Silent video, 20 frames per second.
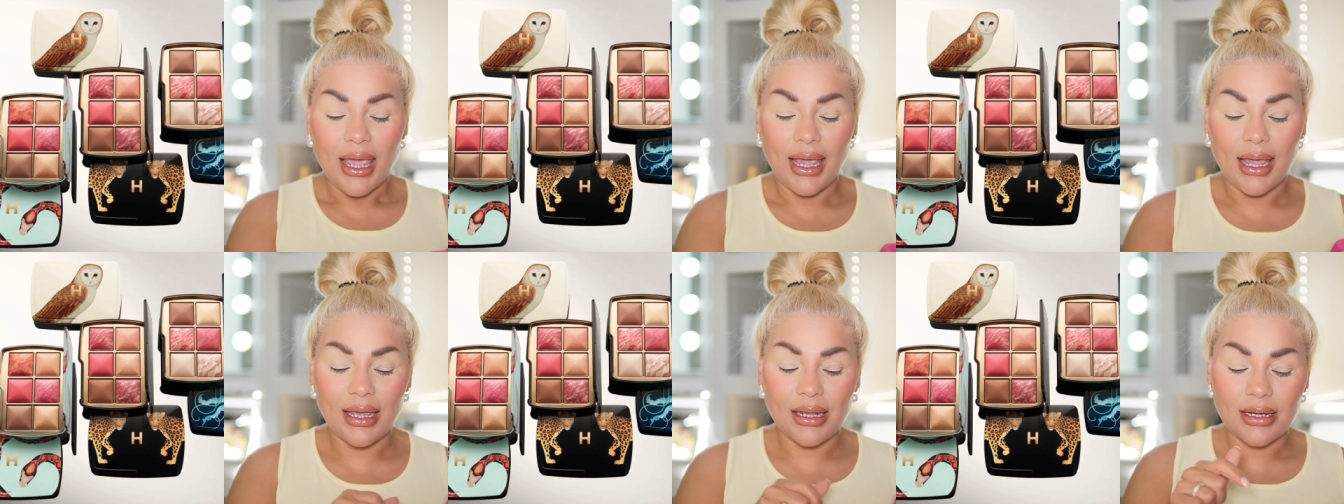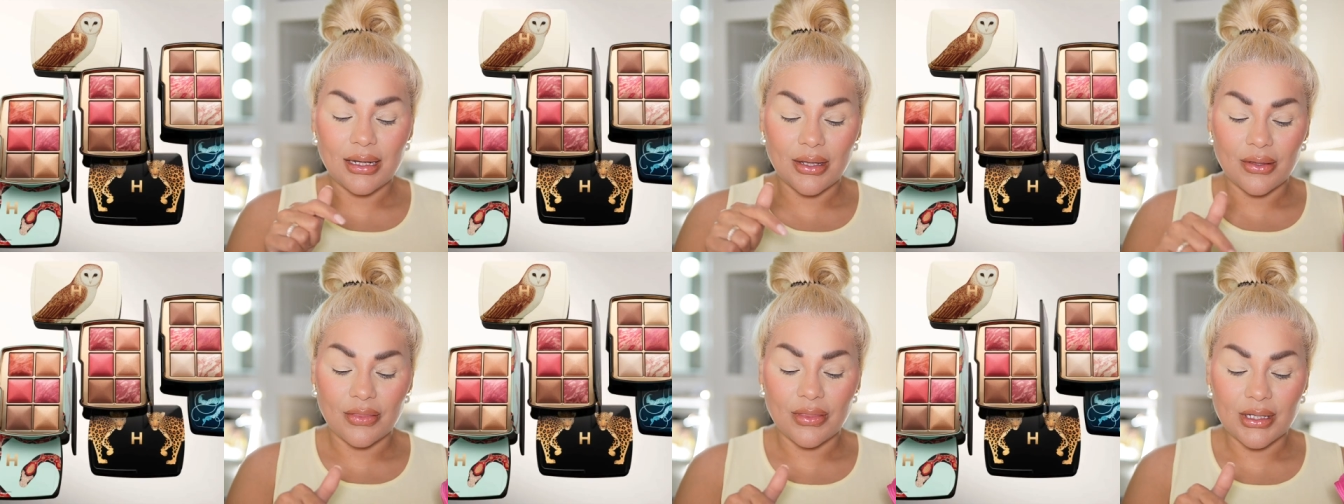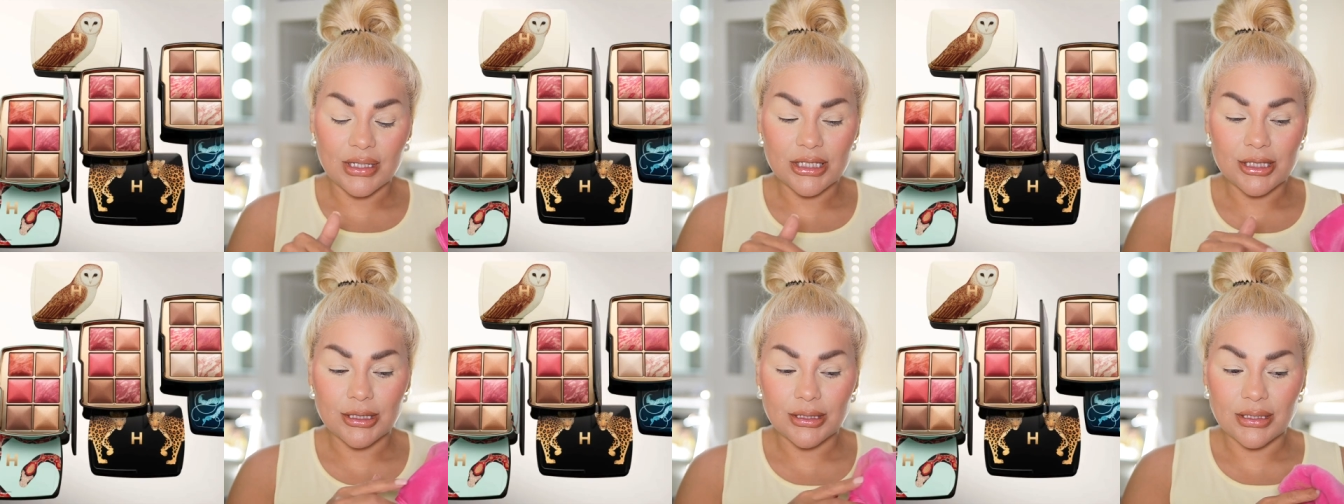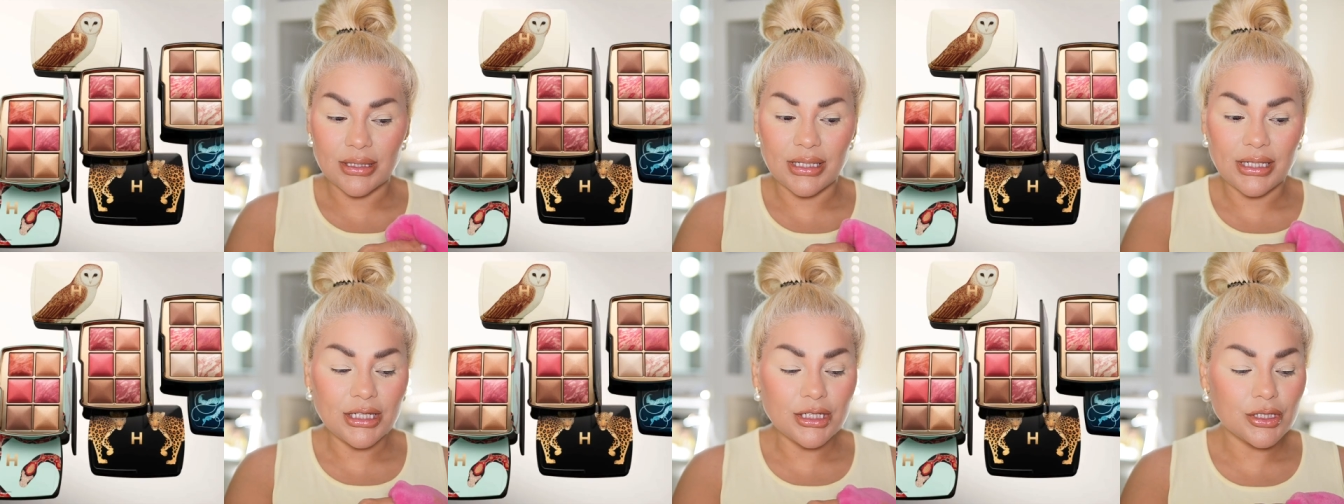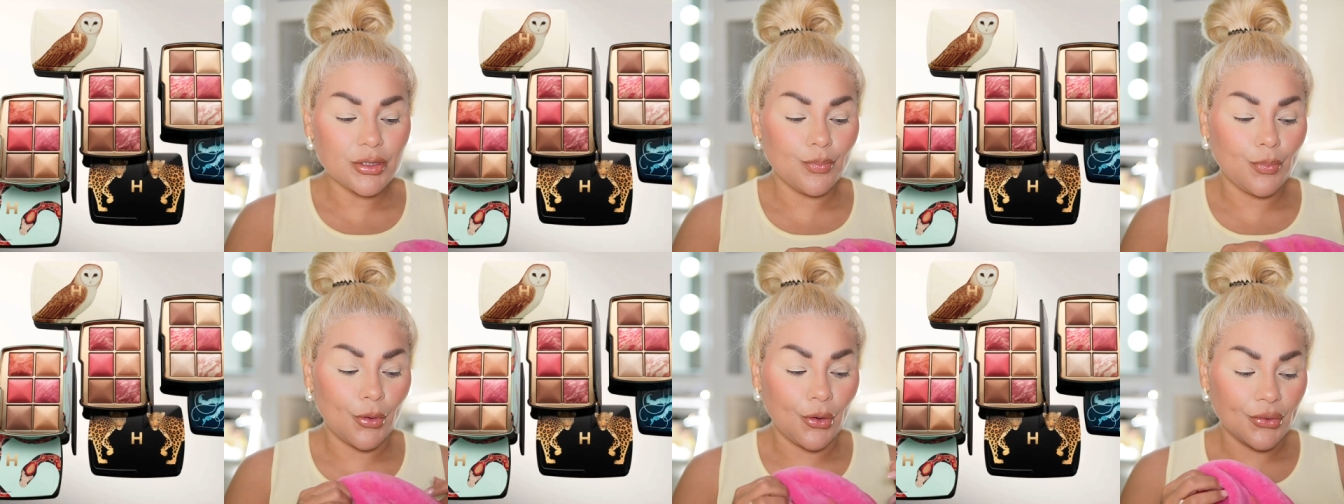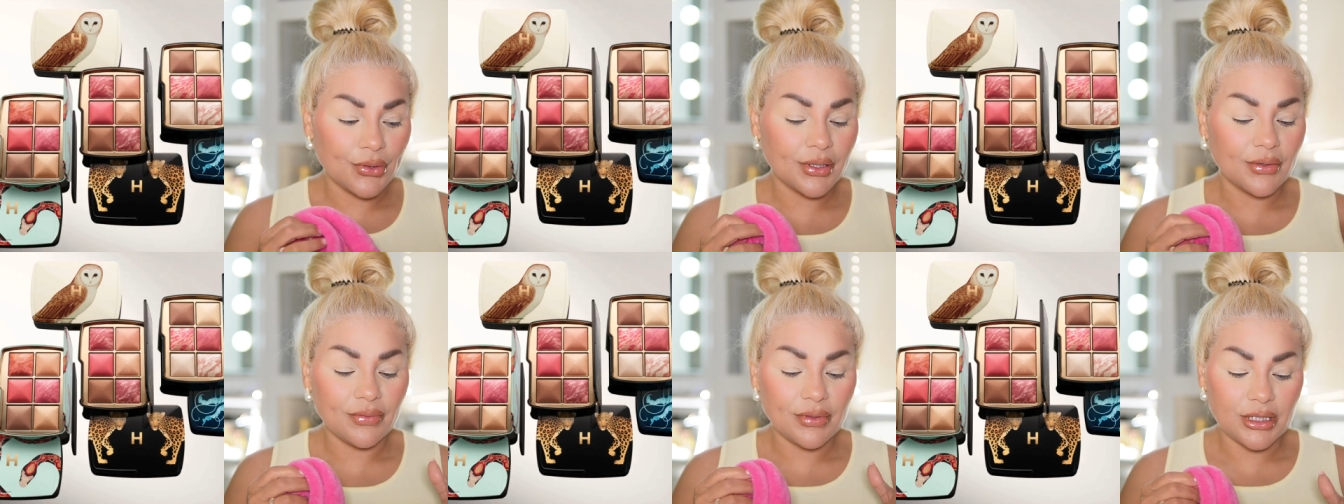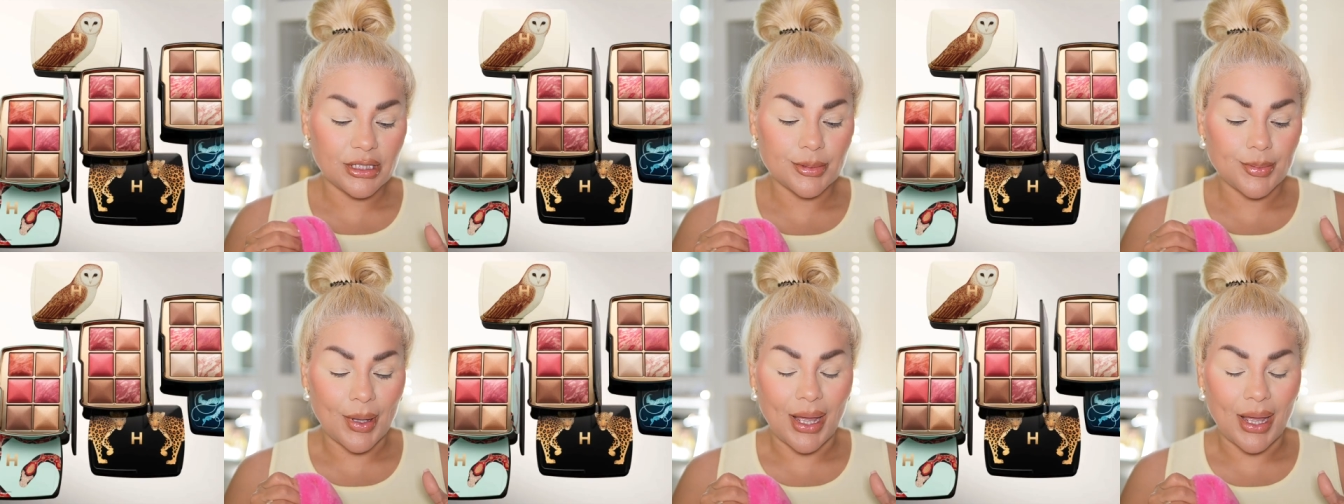and this these both of these